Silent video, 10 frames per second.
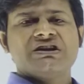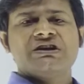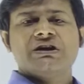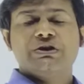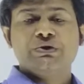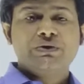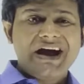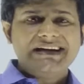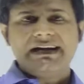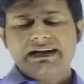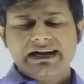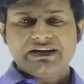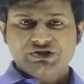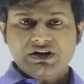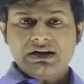United
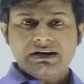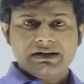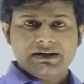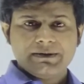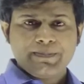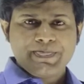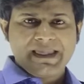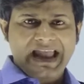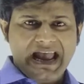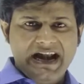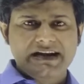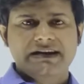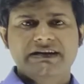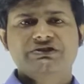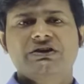Nations
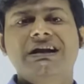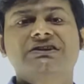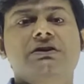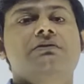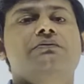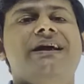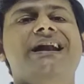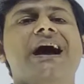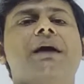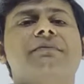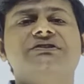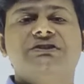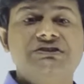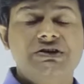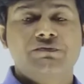International Children
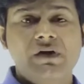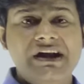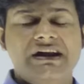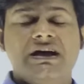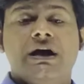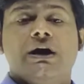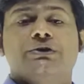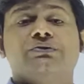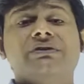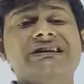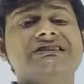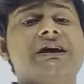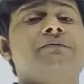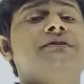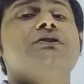Emergency Fund.
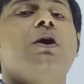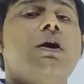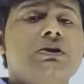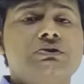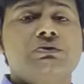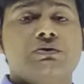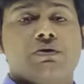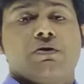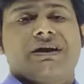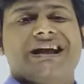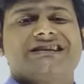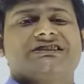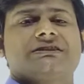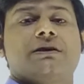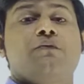UNICEF is also known
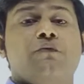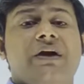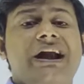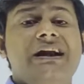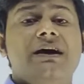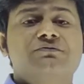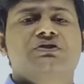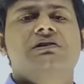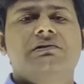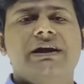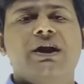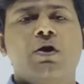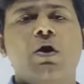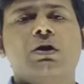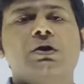as the friend of children
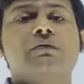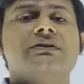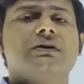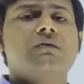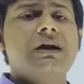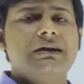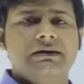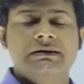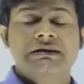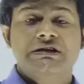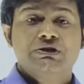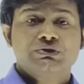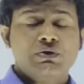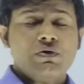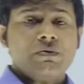all over the world.
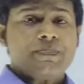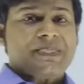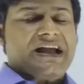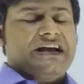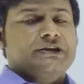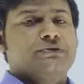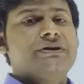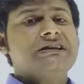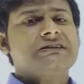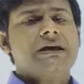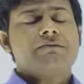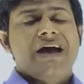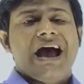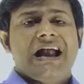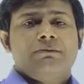So UNICEF
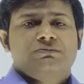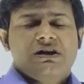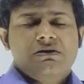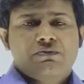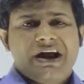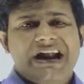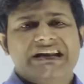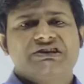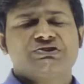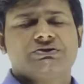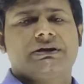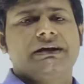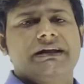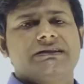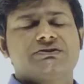helps children in
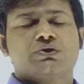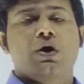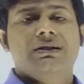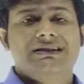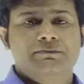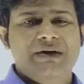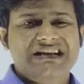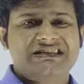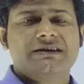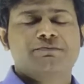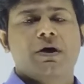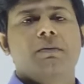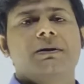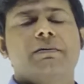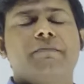study, they solve the basic
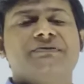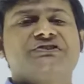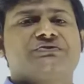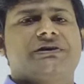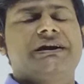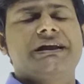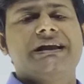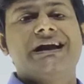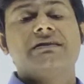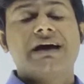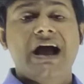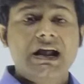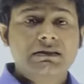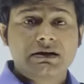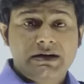problem of the study and the
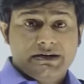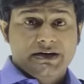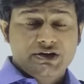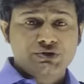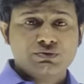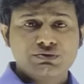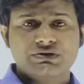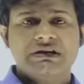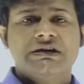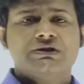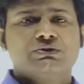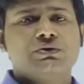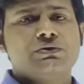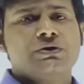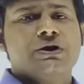health related issues.
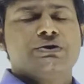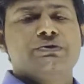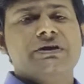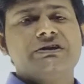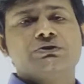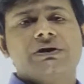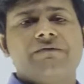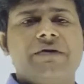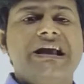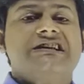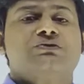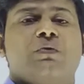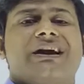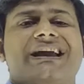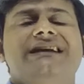So UNICEF is
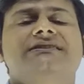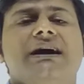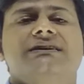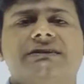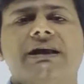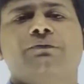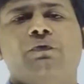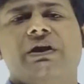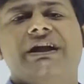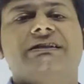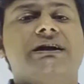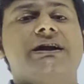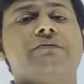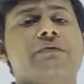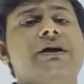working successfully in the
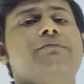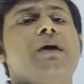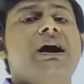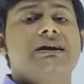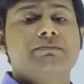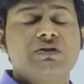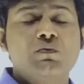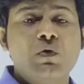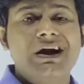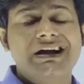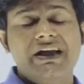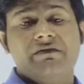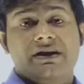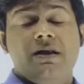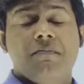different part of the world,
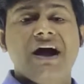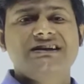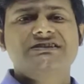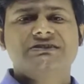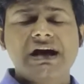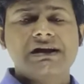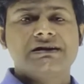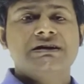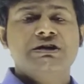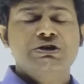even in Pakistan.